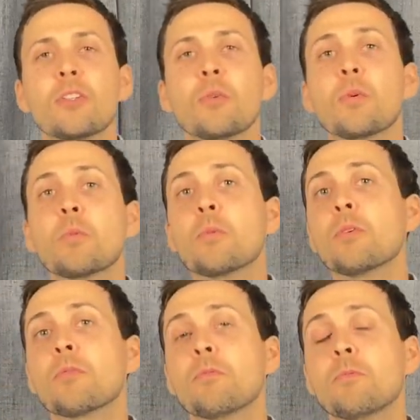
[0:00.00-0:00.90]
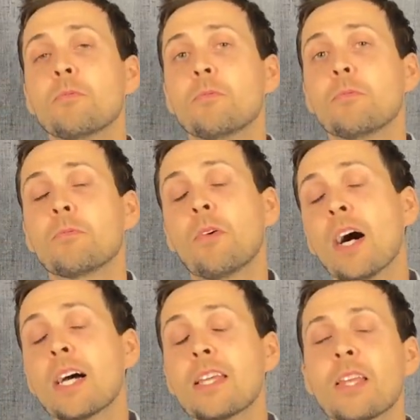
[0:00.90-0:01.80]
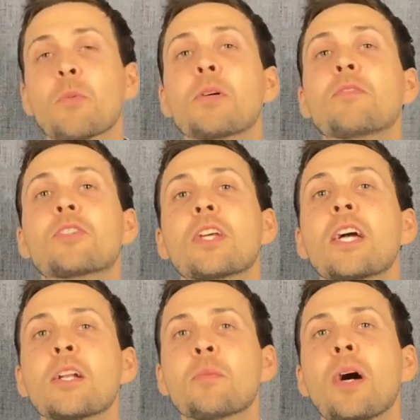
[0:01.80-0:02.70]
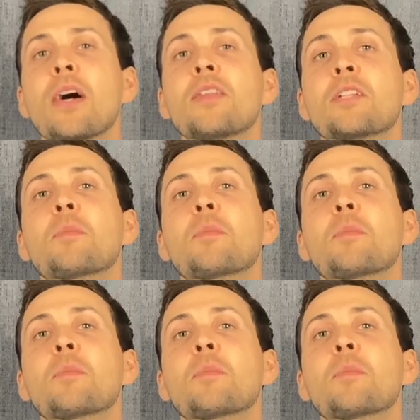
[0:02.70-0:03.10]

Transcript: you will find that we've shared upon this